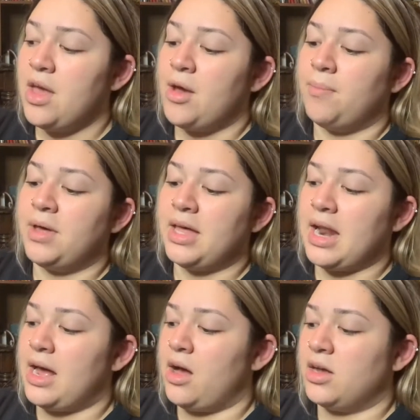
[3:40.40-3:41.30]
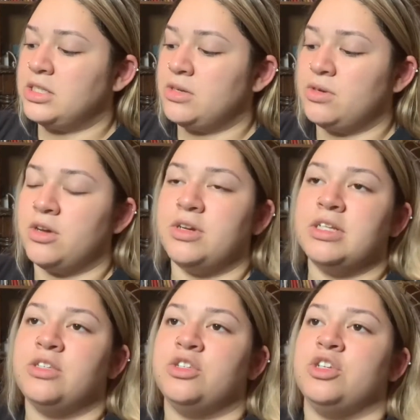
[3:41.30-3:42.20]
But I also
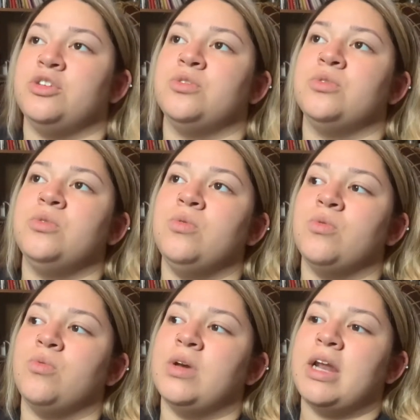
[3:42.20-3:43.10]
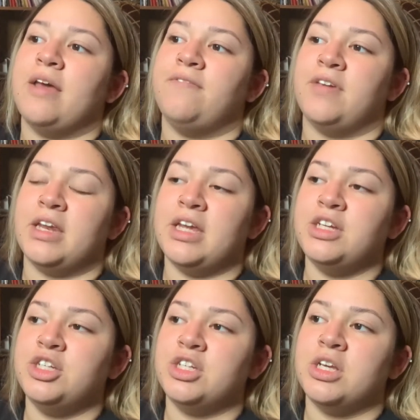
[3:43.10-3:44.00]
noticed too, when I
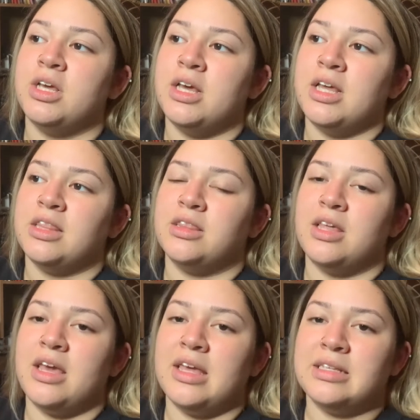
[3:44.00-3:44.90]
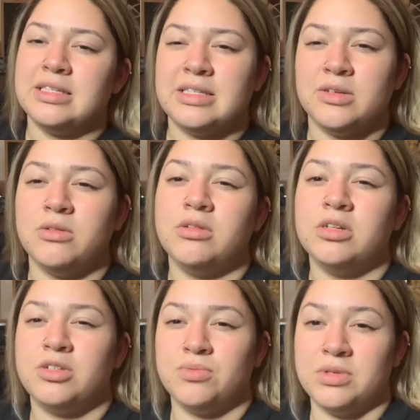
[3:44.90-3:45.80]
finished, it still
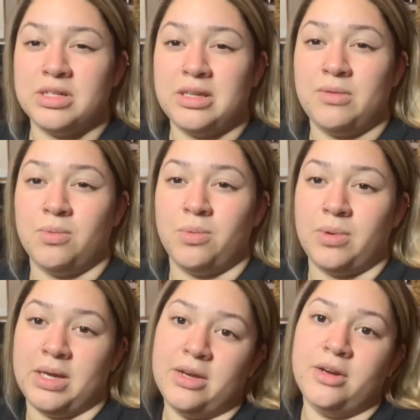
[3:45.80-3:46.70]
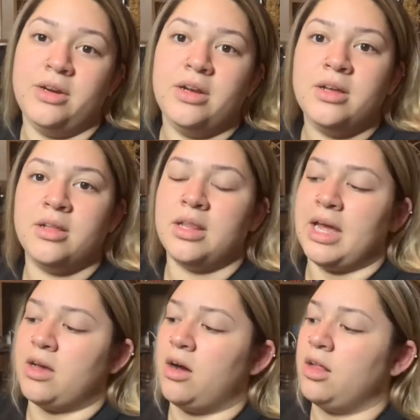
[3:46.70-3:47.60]
looked really weird.
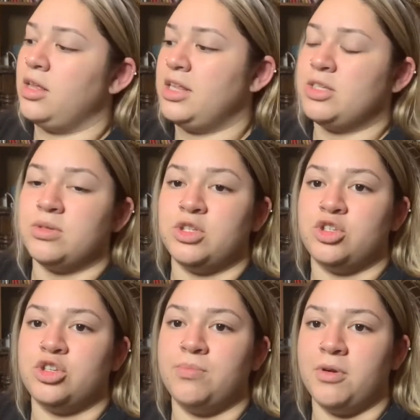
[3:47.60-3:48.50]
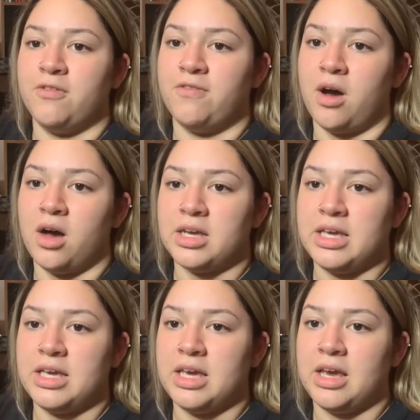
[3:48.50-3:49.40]
Like all of this was super
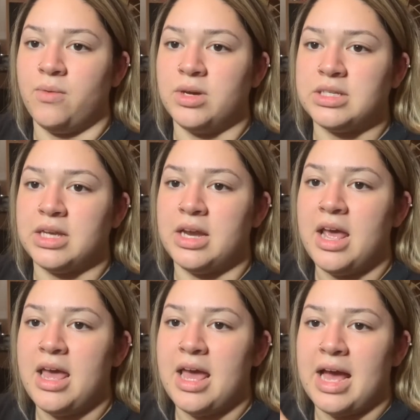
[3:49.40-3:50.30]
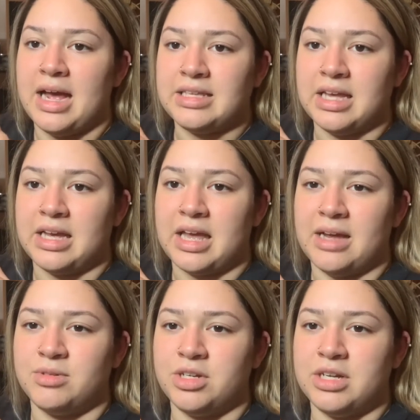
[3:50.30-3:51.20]
foggy. It wasn't as like,
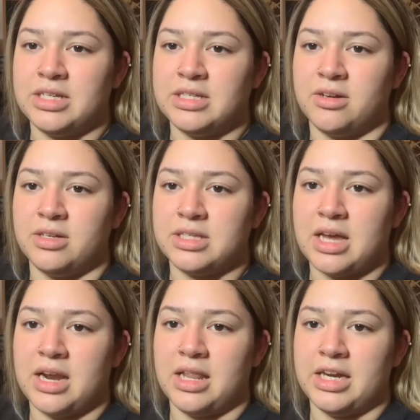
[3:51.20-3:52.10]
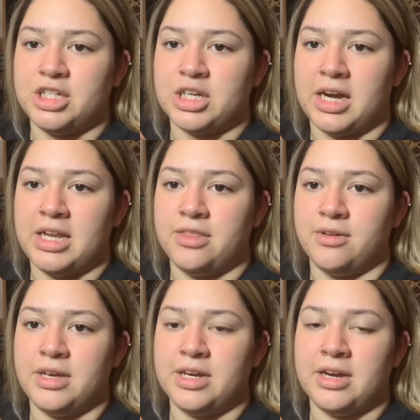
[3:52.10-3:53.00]
I'm sure you can tell it's kind of like shiny through
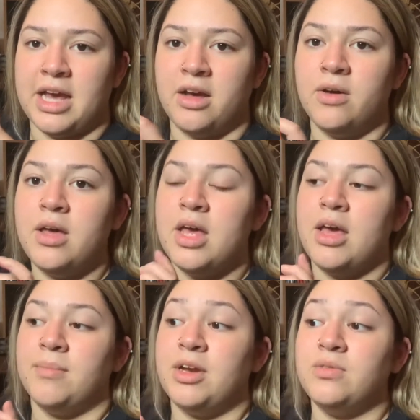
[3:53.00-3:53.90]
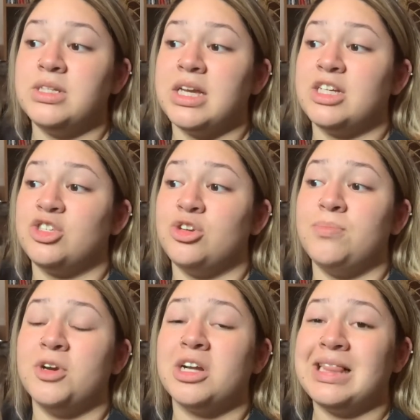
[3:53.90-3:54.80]
here now, but it was like
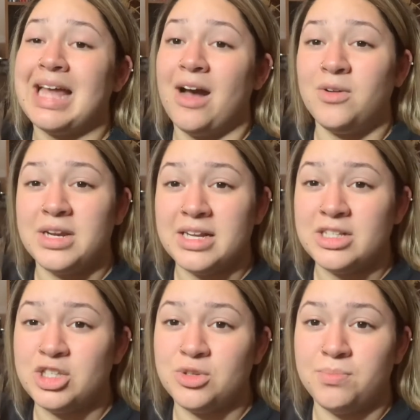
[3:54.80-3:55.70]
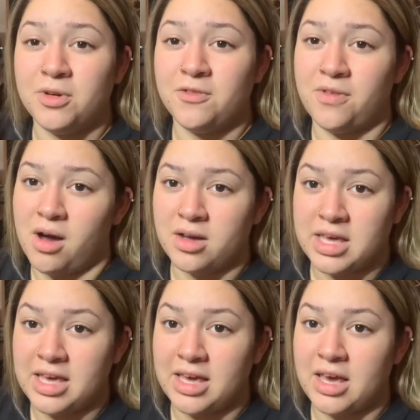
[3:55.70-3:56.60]
super clouded, super
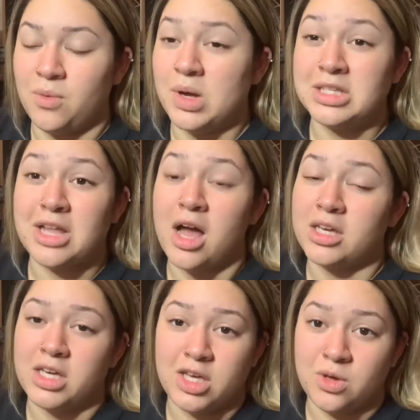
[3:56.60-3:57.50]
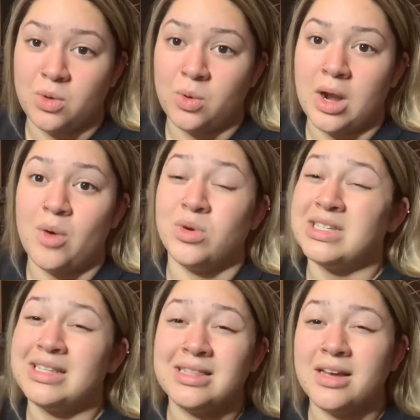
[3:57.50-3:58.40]
foggy. It was not cute. I
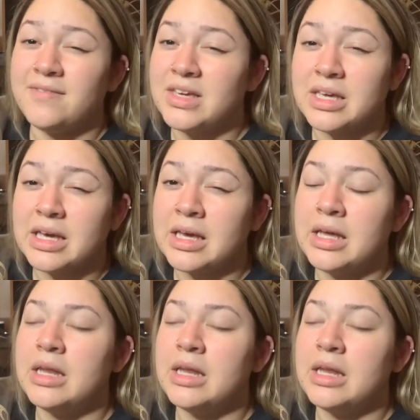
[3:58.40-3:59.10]
wasn't loving it.